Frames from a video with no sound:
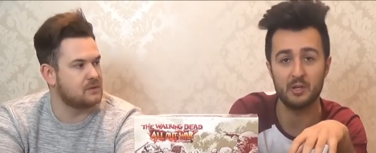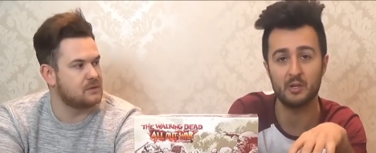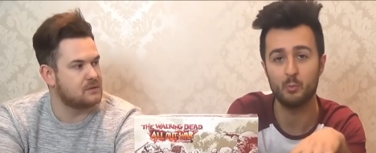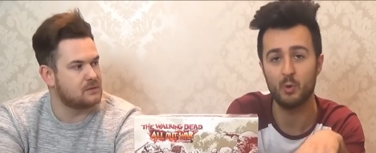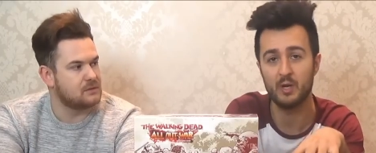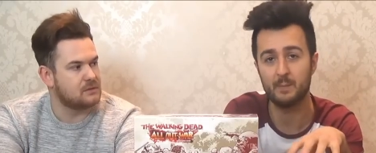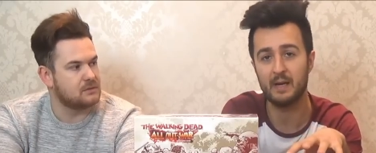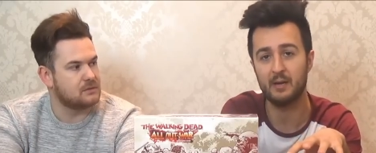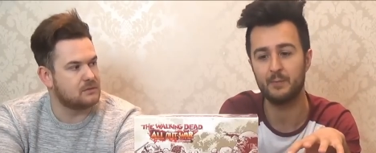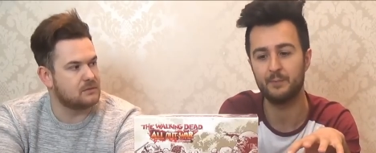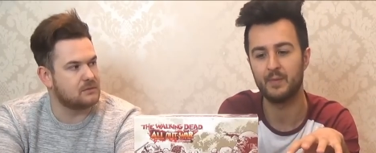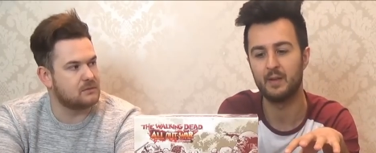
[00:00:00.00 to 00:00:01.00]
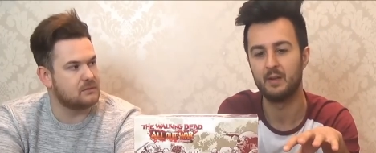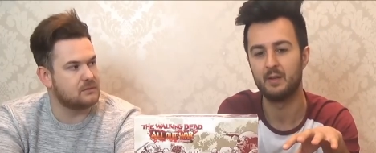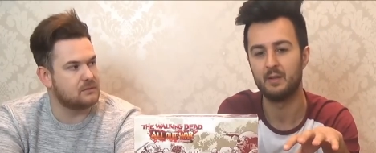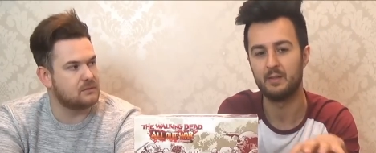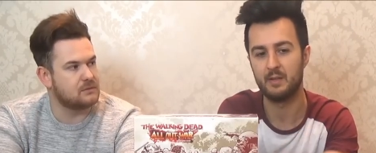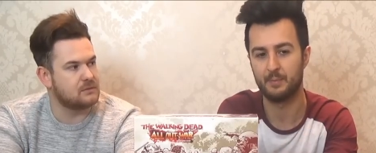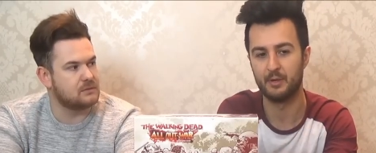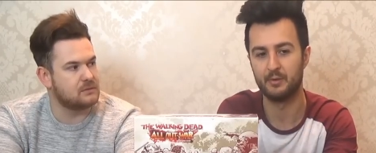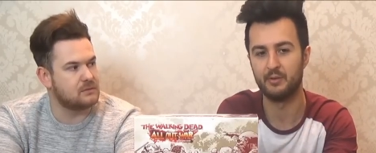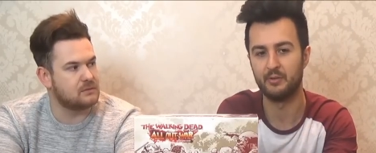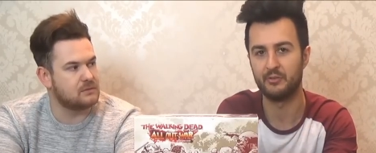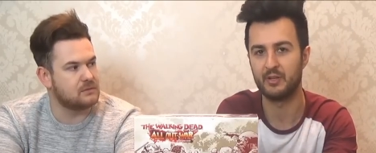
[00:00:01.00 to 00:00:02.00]
Speaker 1: you? You can wipe out the
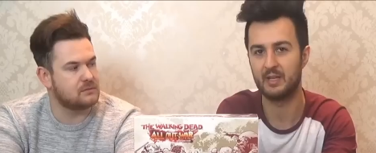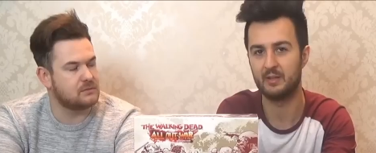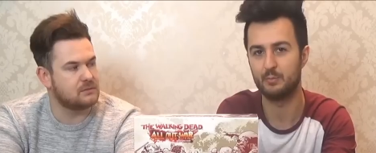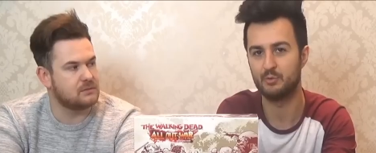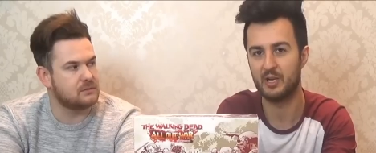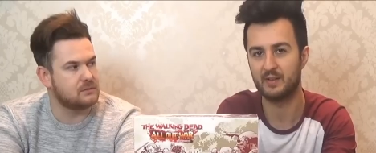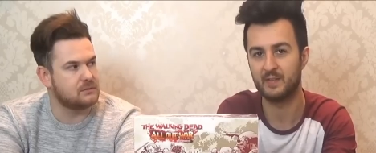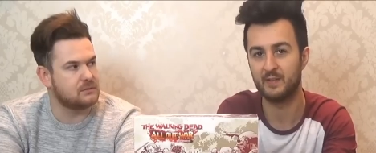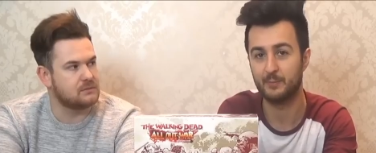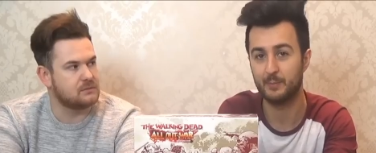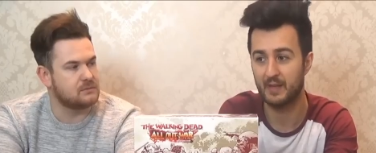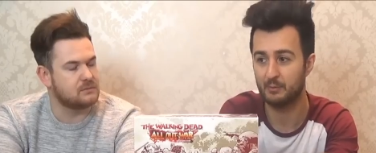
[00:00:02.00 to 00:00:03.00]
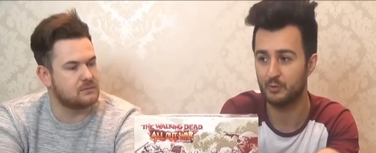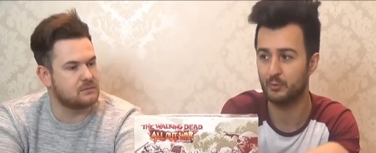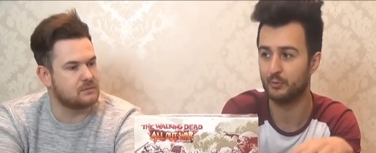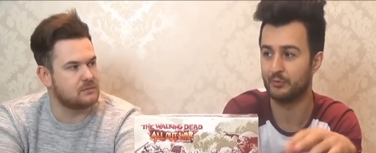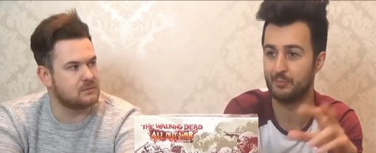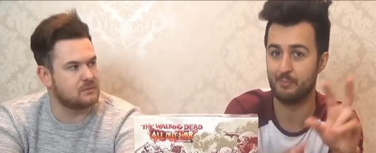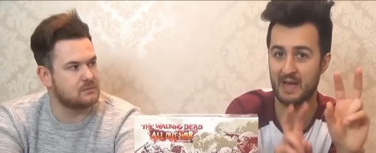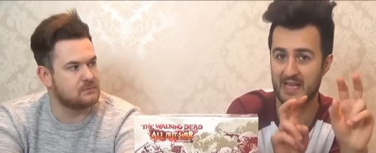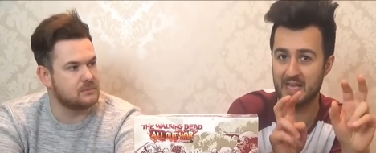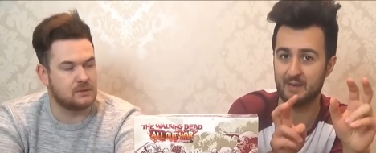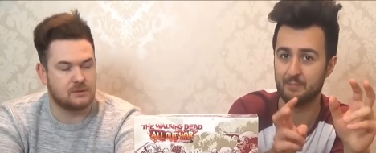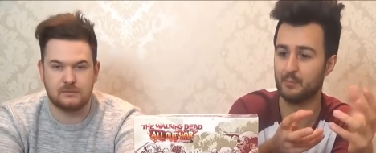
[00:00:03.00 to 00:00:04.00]
opponents and get the objectives, but that will cause
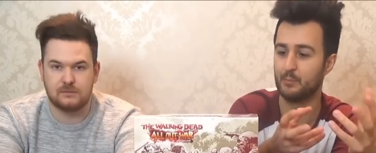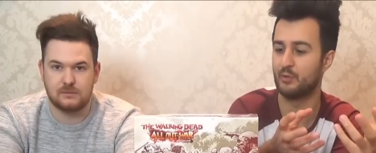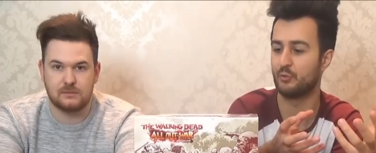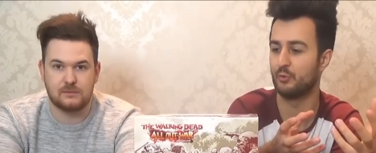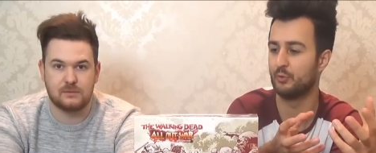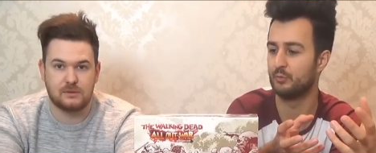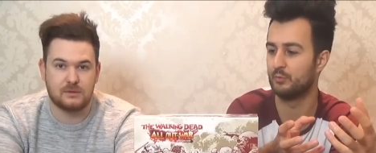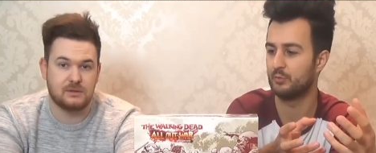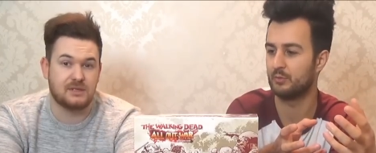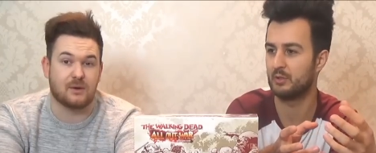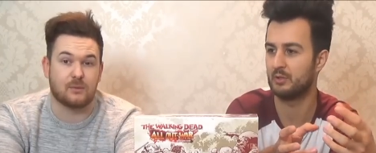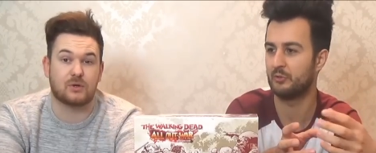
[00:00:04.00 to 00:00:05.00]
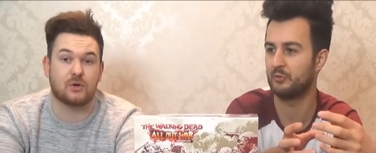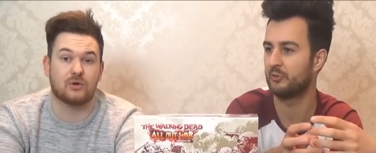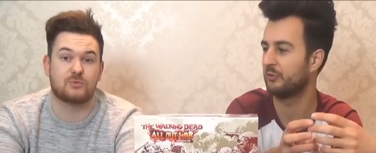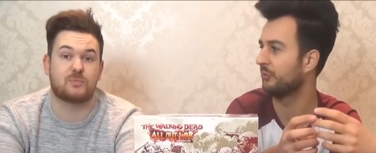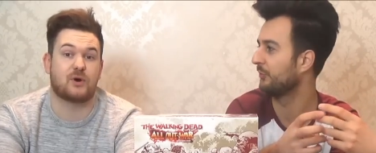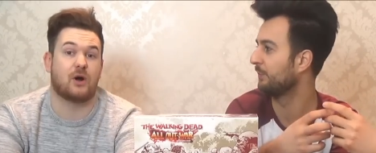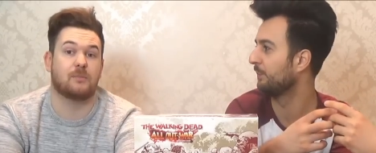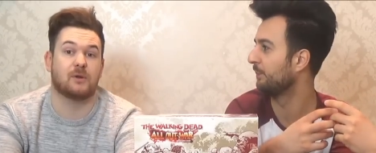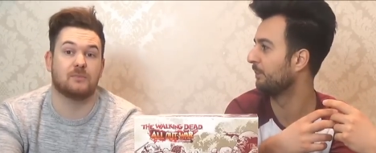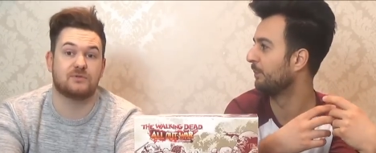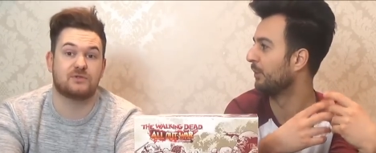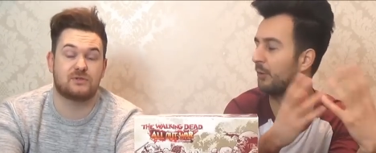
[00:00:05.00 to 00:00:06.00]
mayhem, which will yeah, will cause
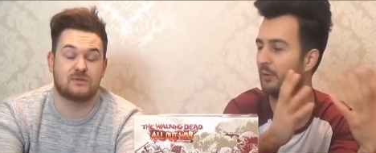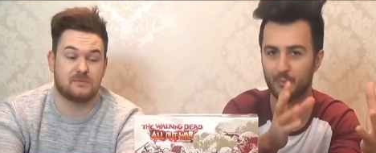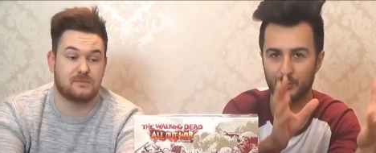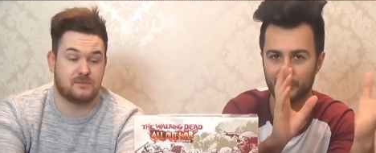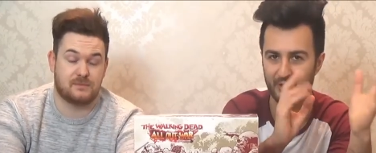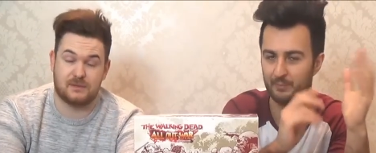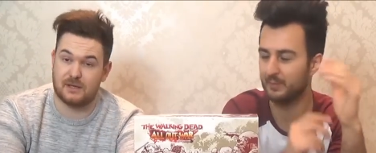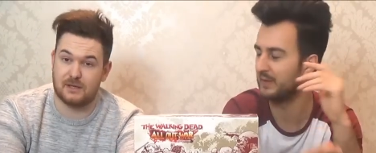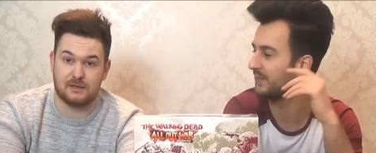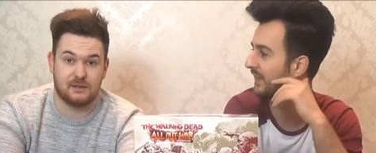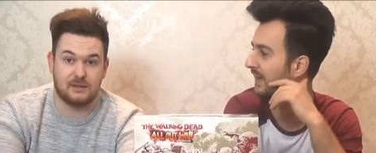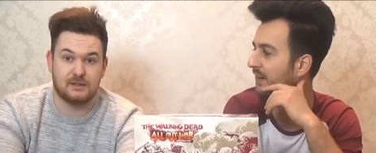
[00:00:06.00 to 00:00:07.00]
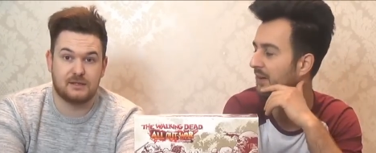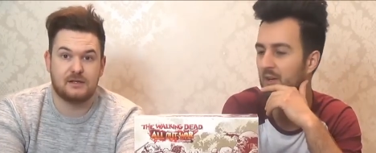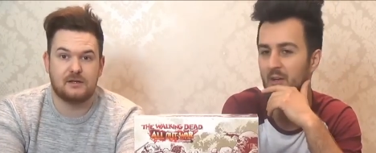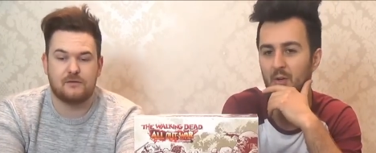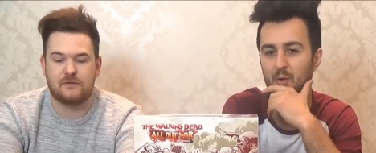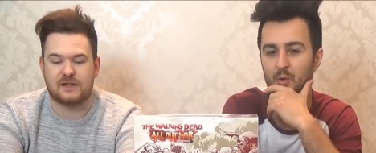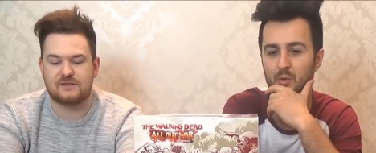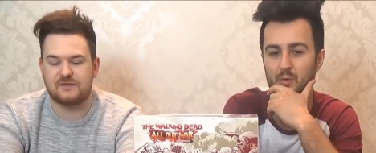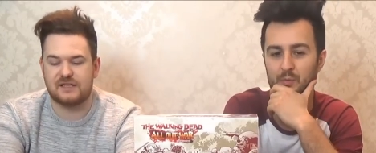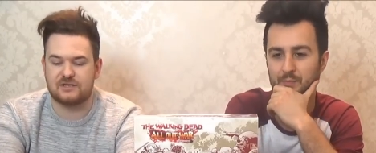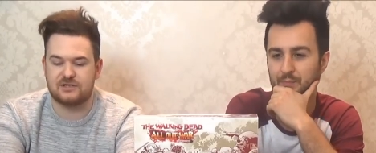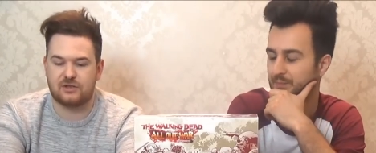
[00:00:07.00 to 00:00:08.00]
problems,
Speaker 2: spawn more zombies, yeah. and that.
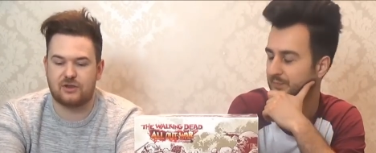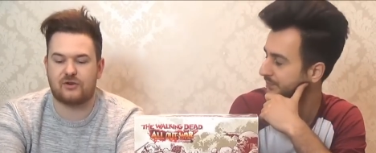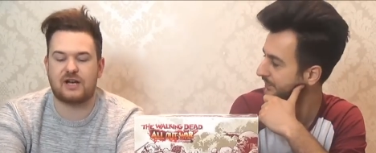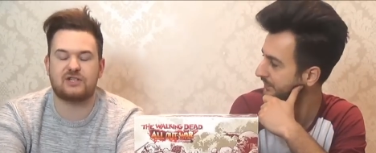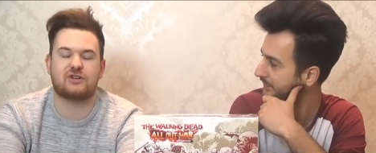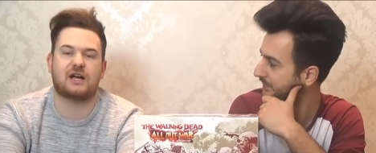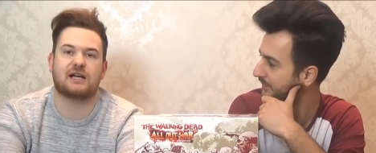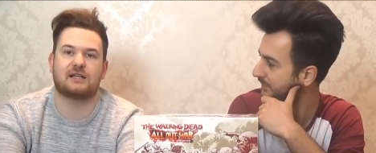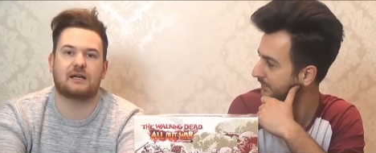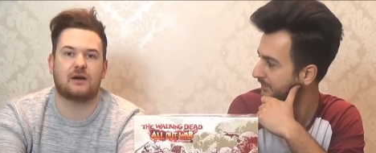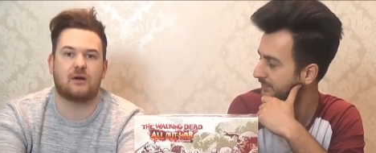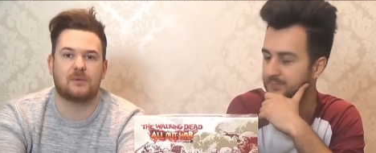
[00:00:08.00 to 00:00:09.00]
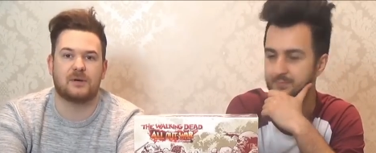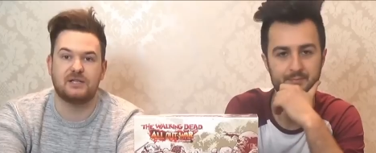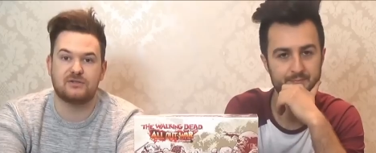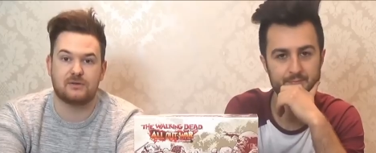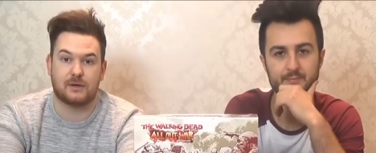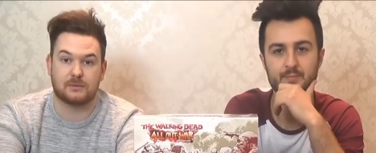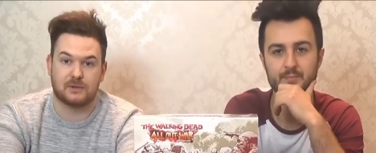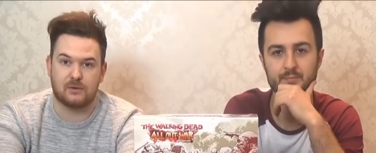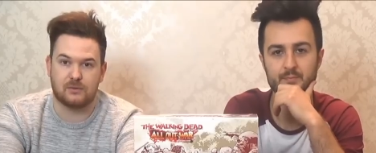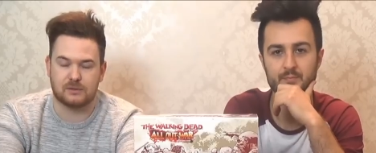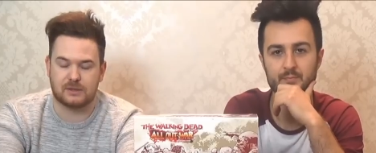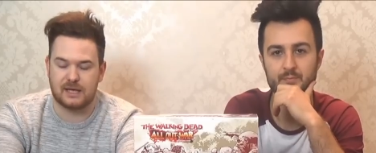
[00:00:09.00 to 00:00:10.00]
Effectively, there's a threat tracker that operates throughout the
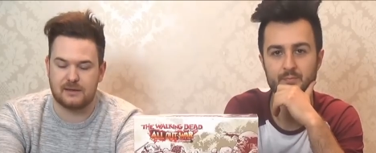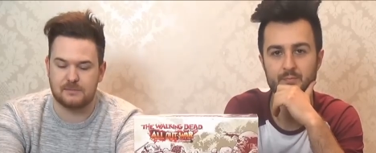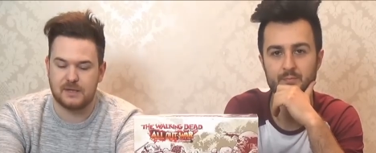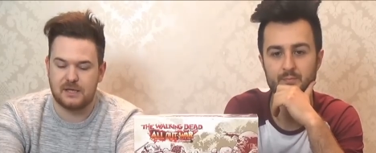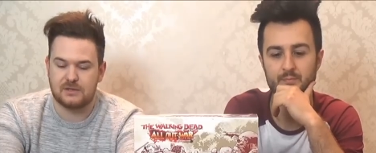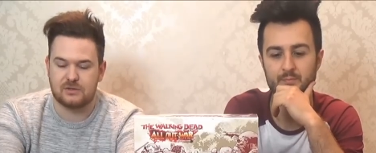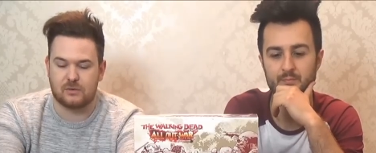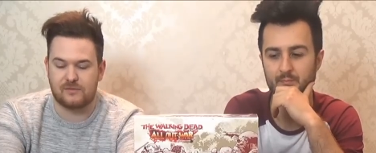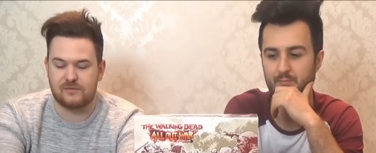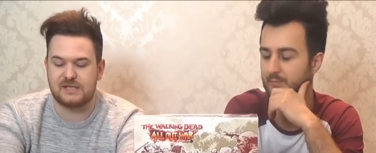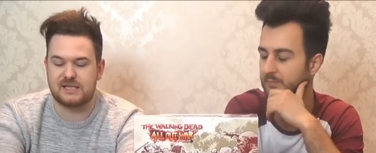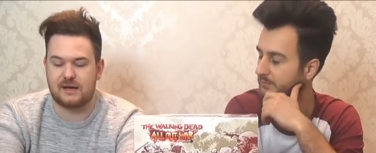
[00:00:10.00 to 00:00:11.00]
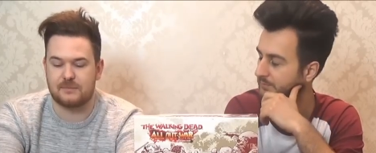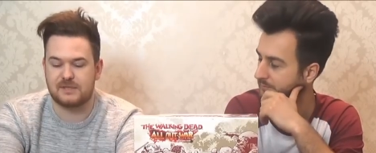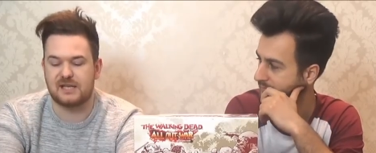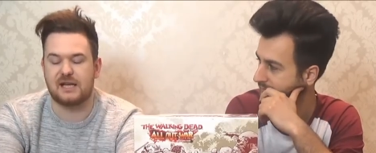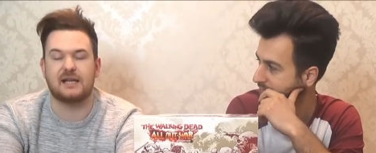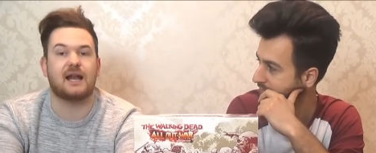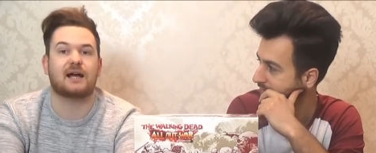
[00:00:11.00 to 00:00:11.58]
whole game. So every time certain